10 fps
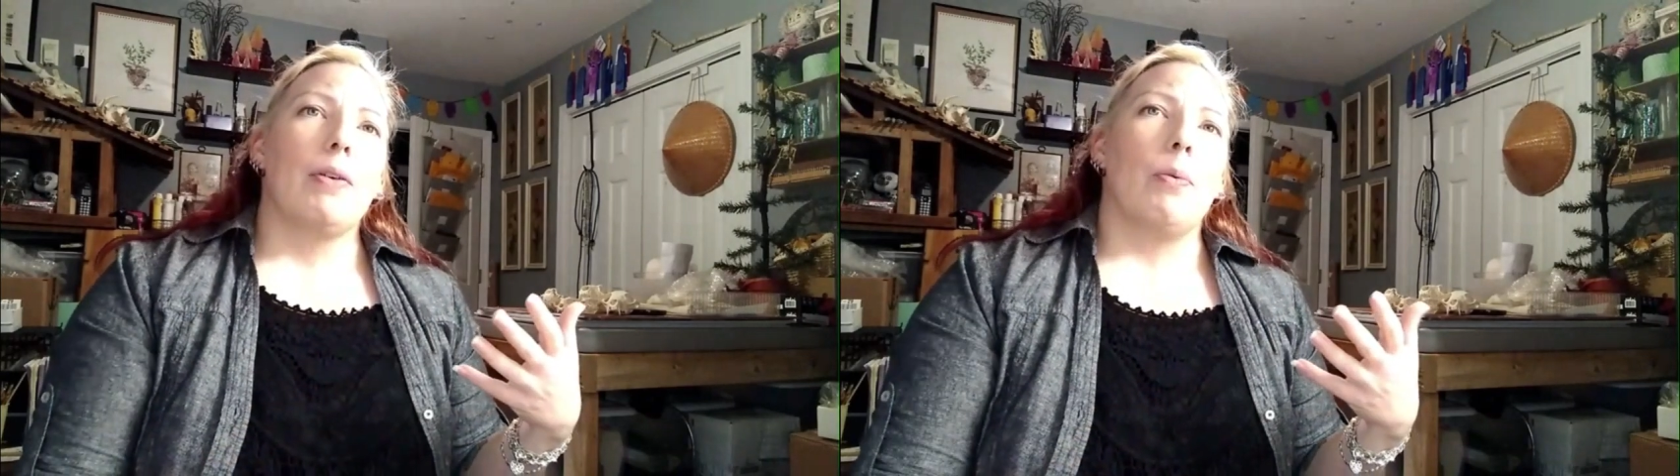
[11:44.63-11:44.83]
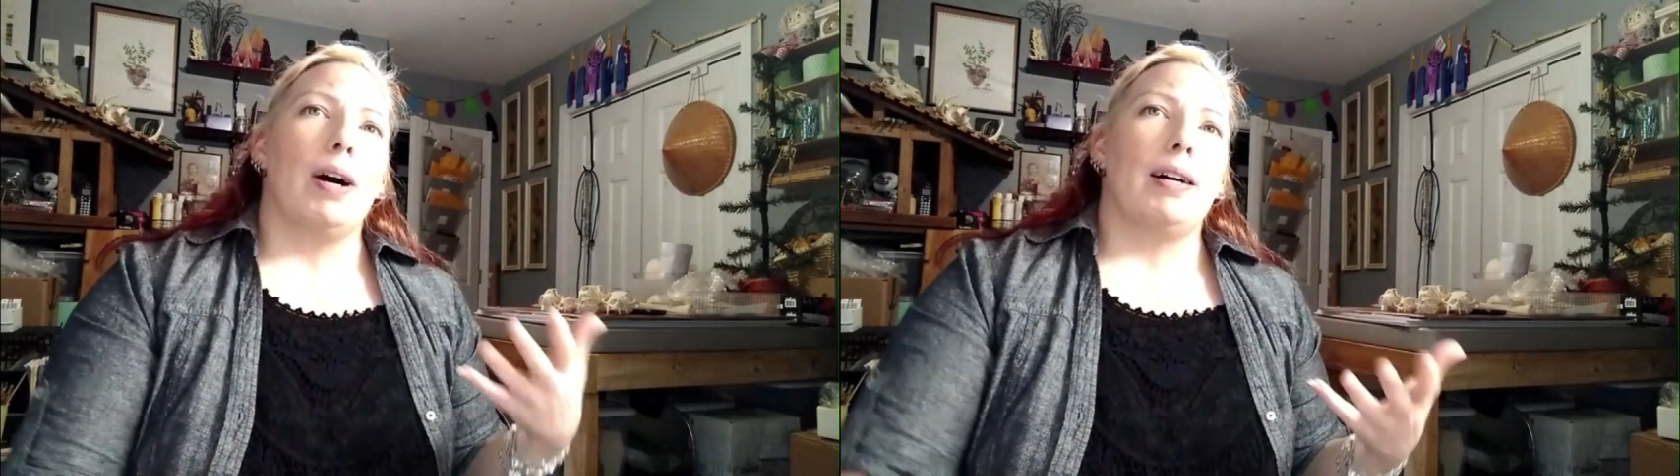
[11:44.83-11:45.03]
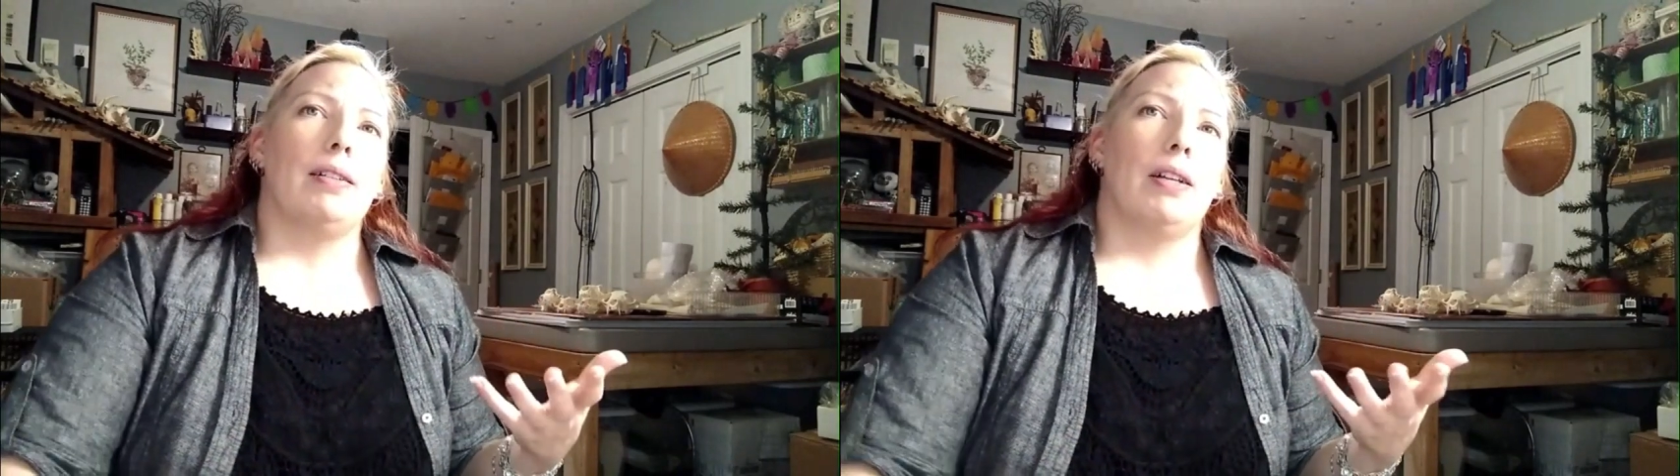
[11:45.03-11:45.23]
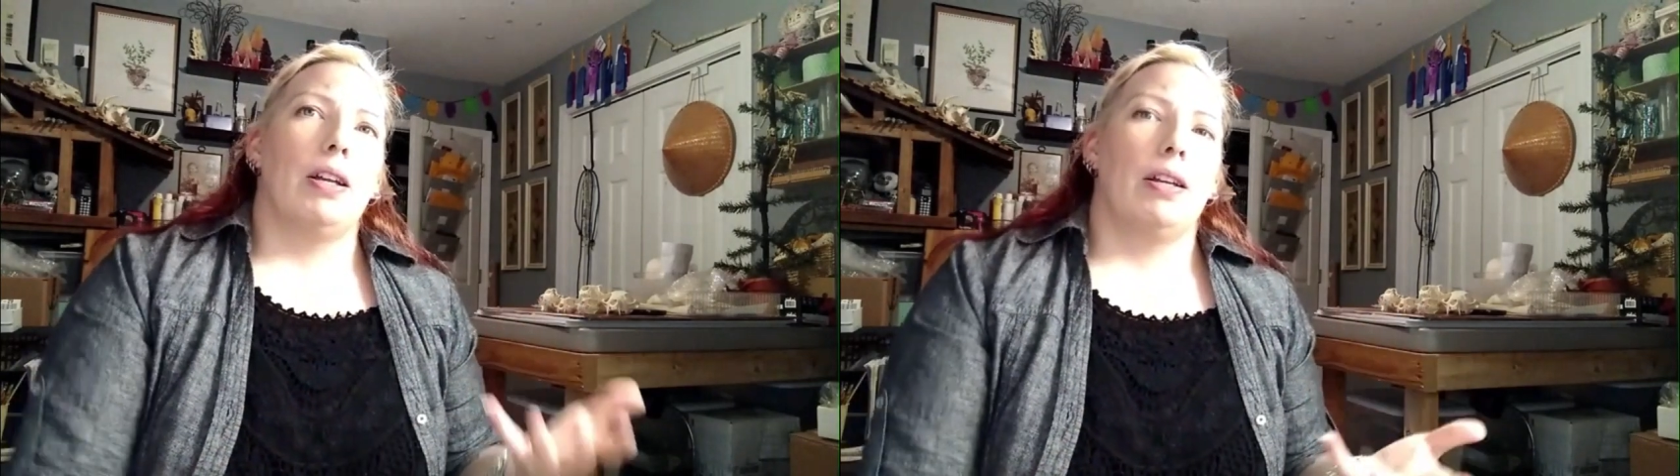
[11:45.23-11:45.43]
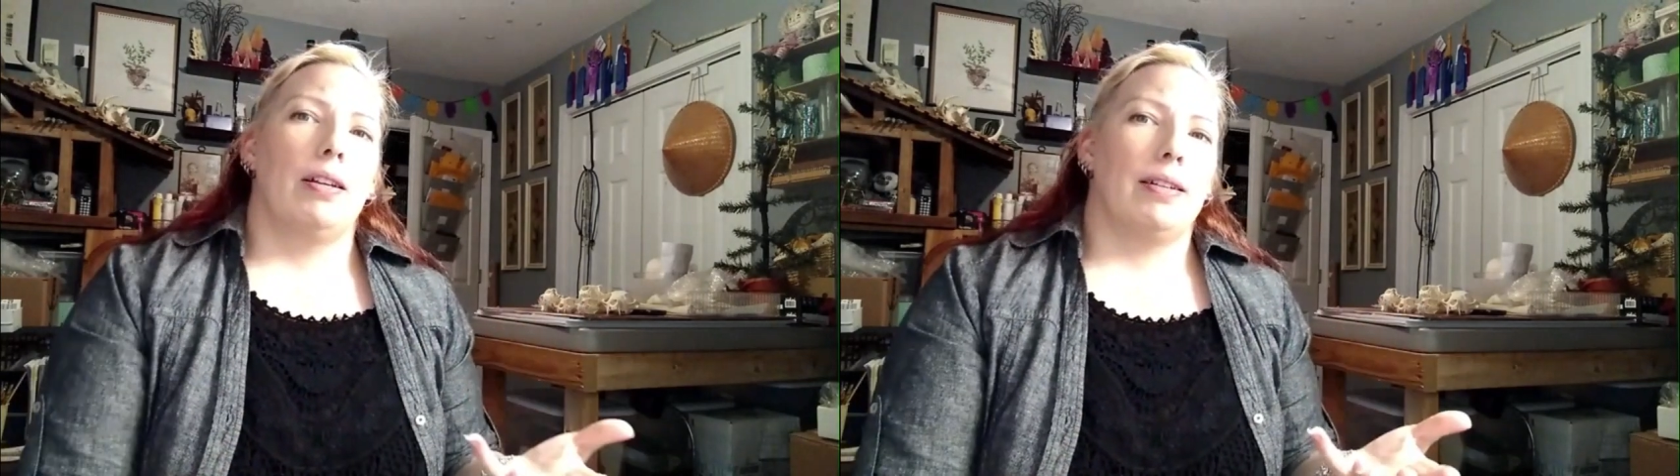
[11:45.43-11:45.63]
While
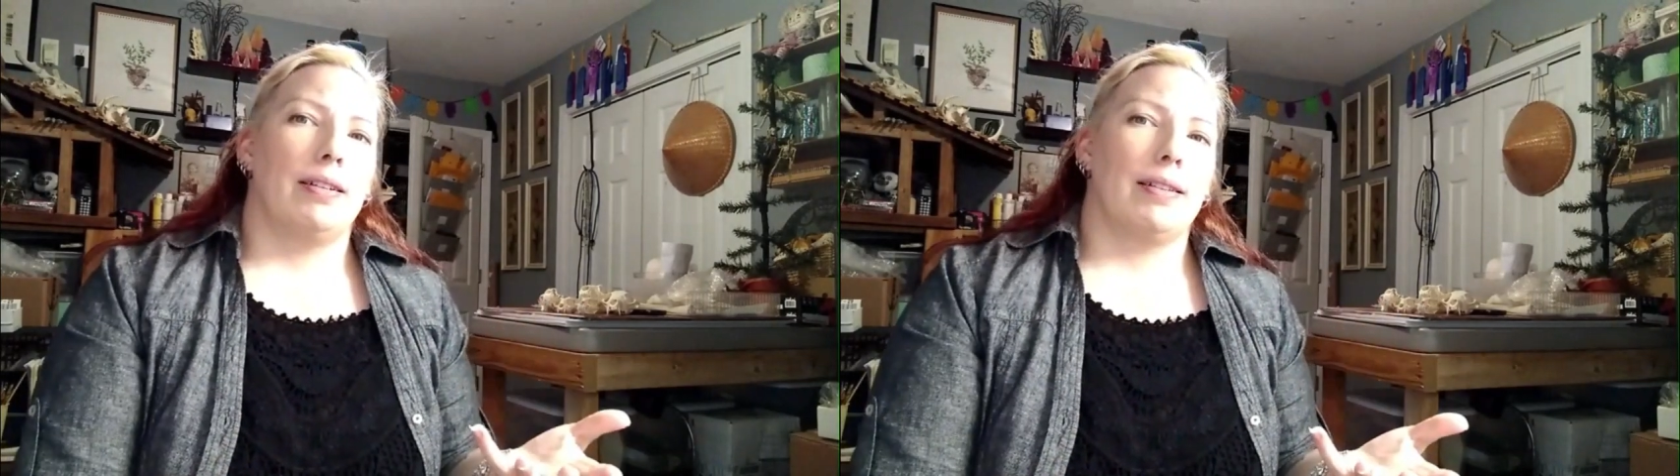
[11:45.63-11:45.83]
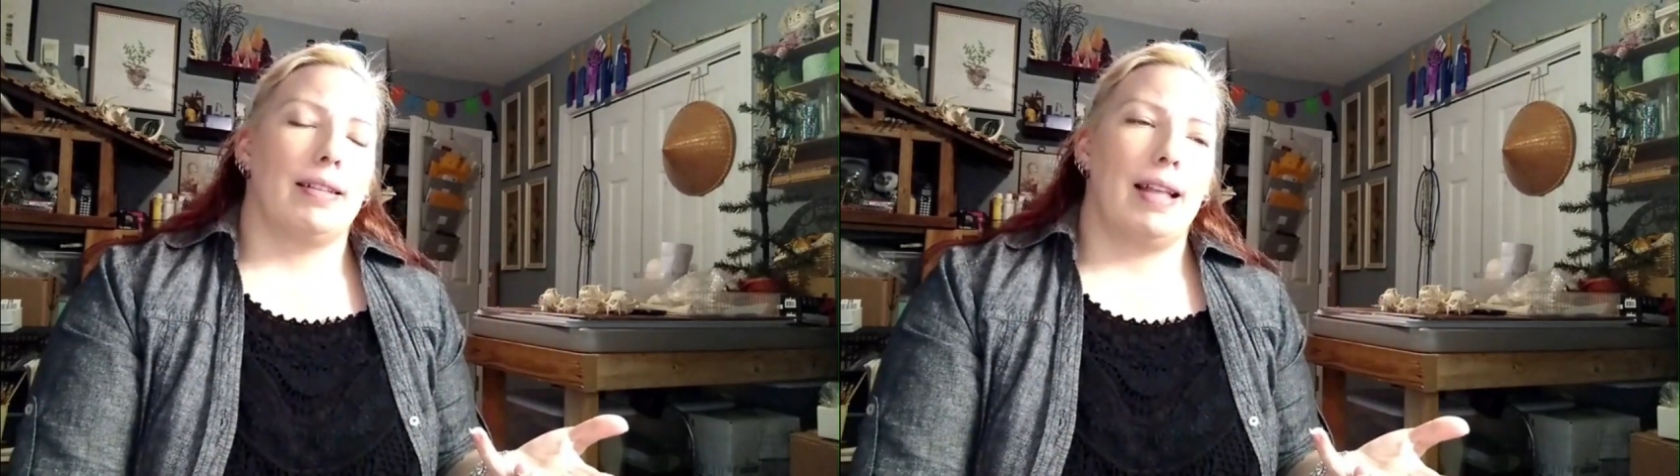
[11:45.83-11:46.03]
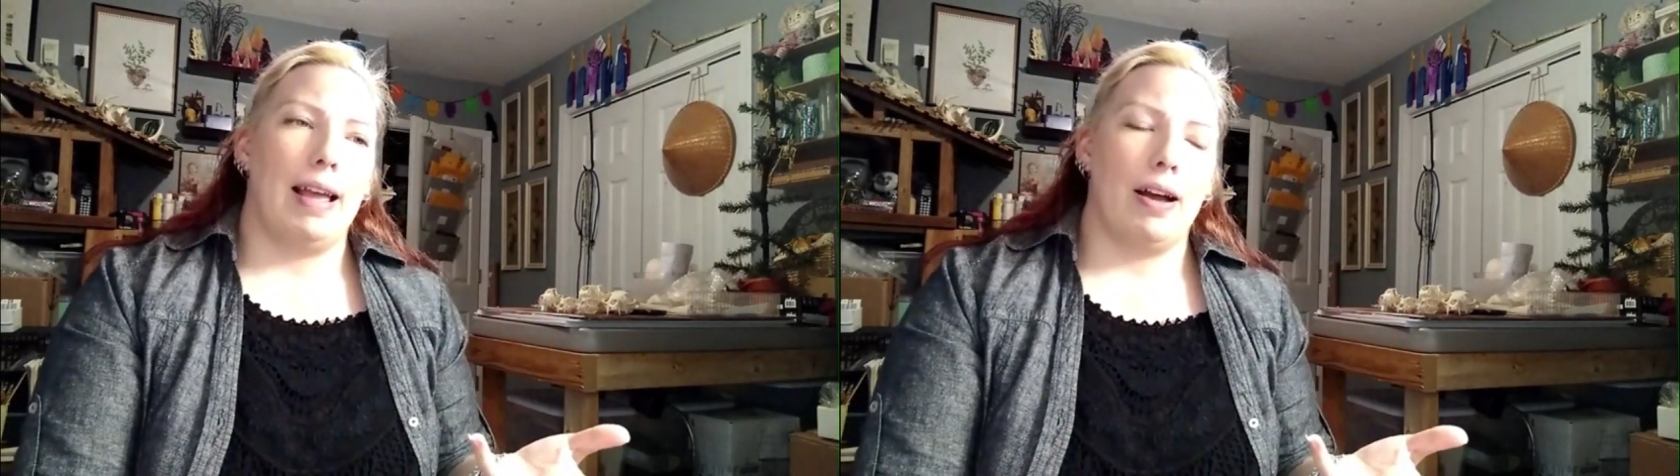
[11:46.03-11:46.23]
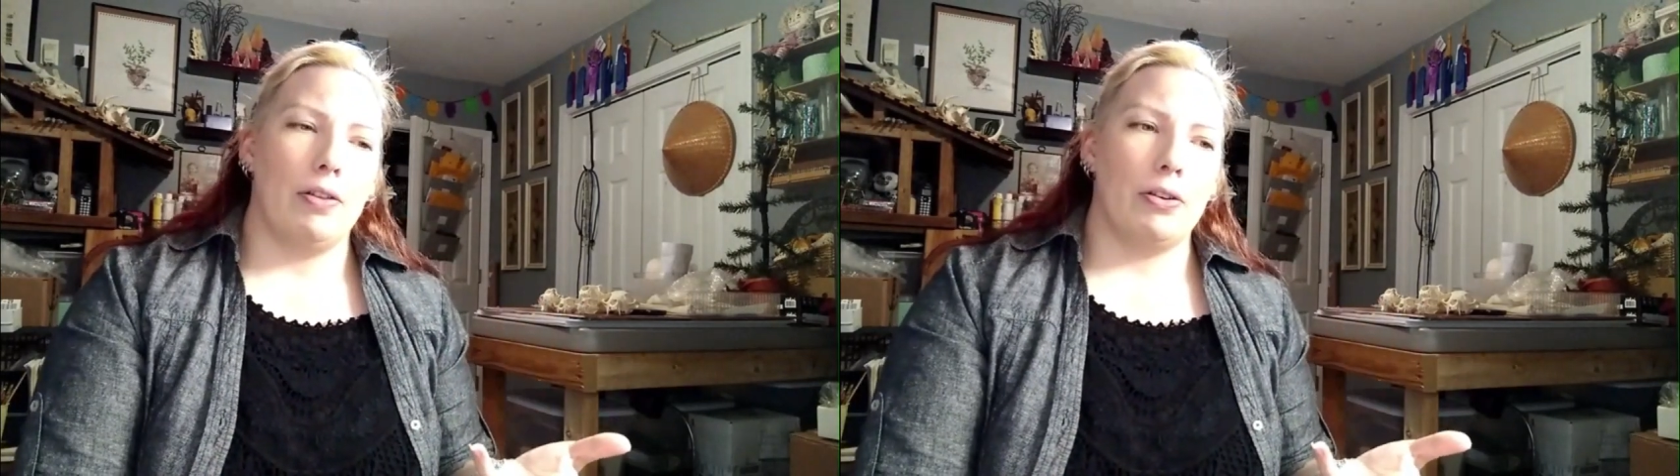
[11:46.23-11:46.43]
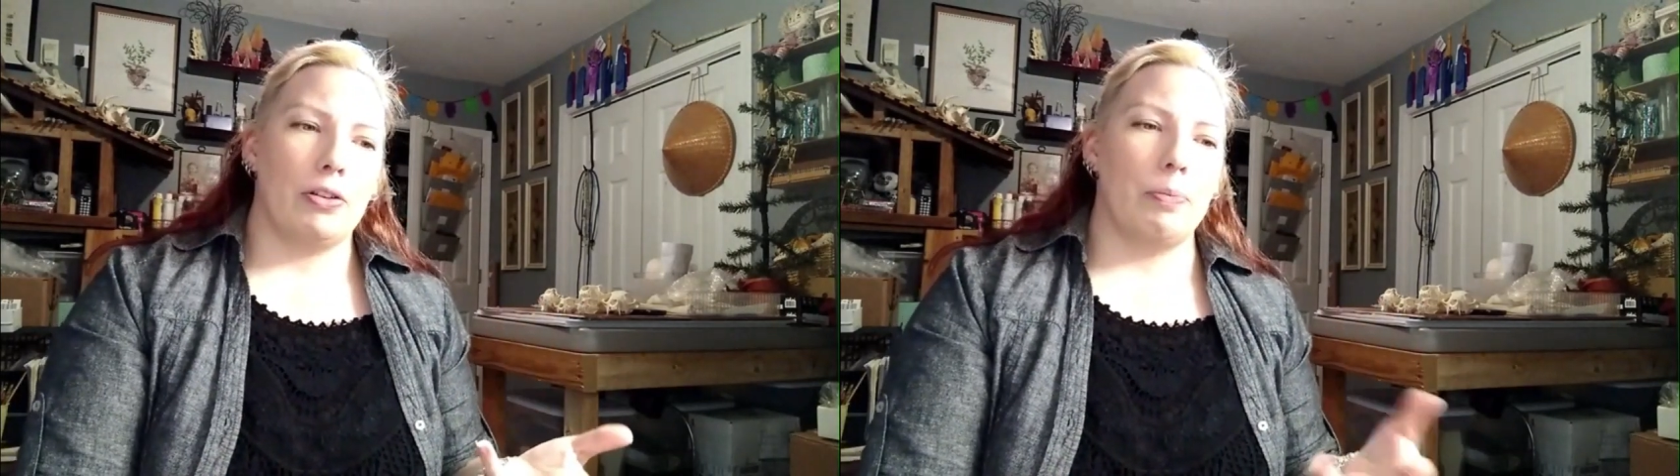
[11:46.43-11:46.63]

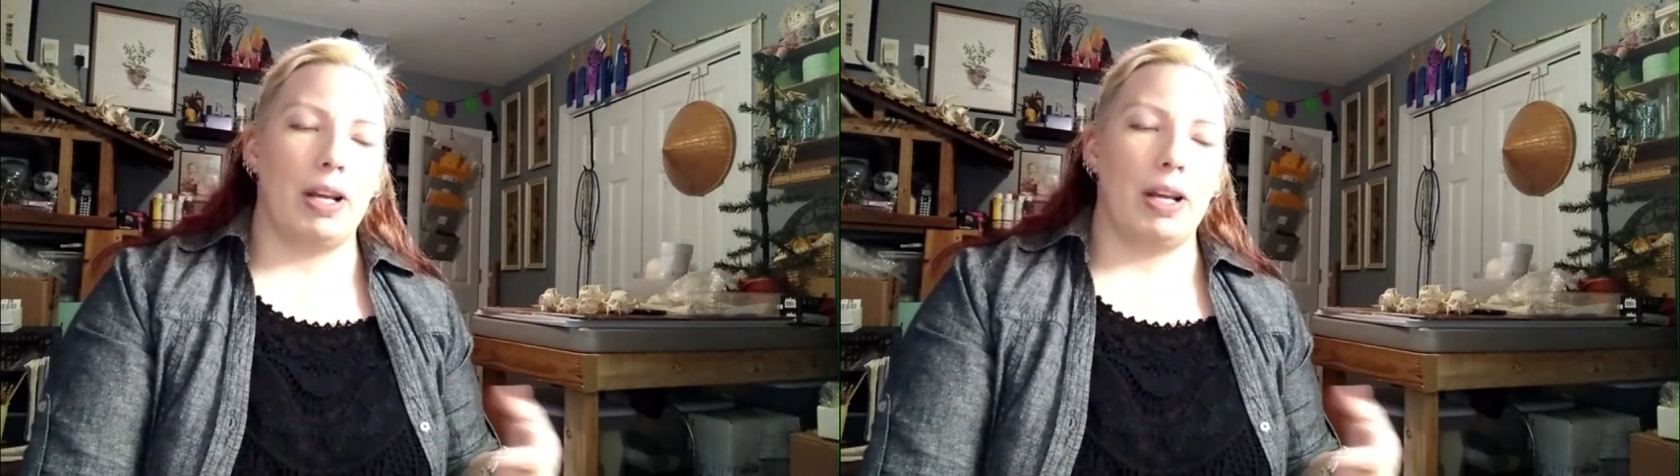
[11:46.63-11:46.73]
others